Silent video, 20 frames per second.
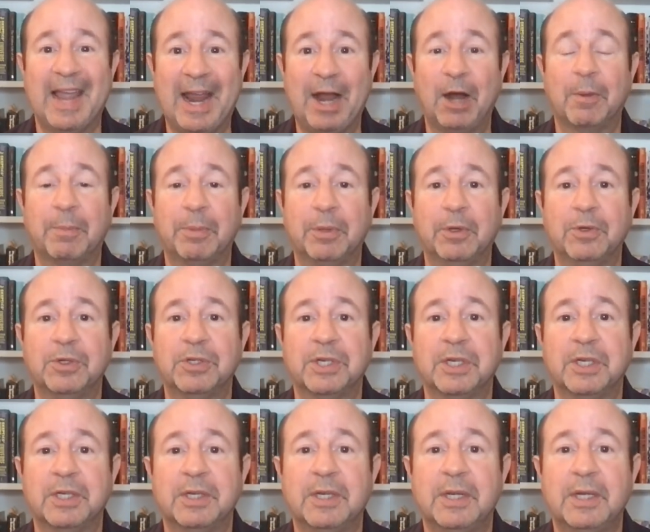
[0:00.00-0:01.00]
air
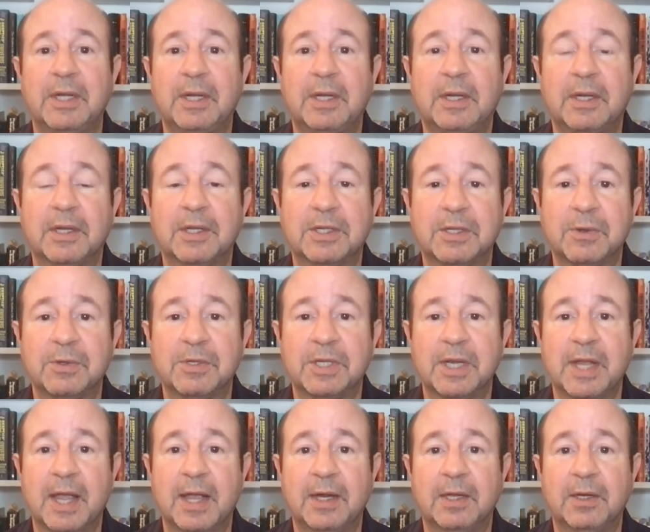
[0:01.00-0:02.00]
pollution
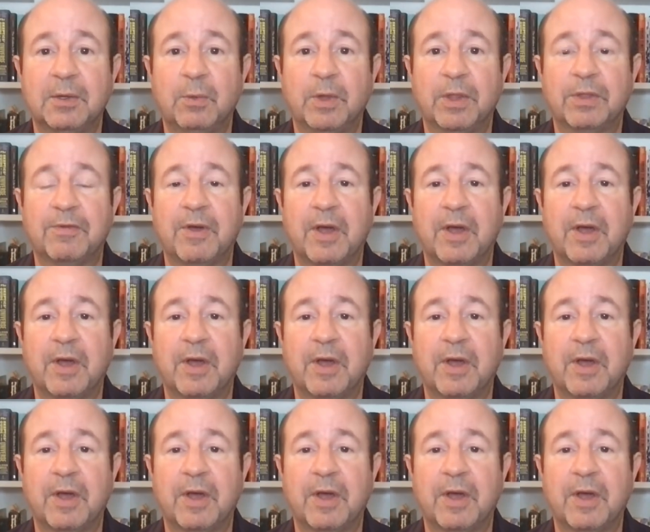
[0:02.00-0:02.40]
associated with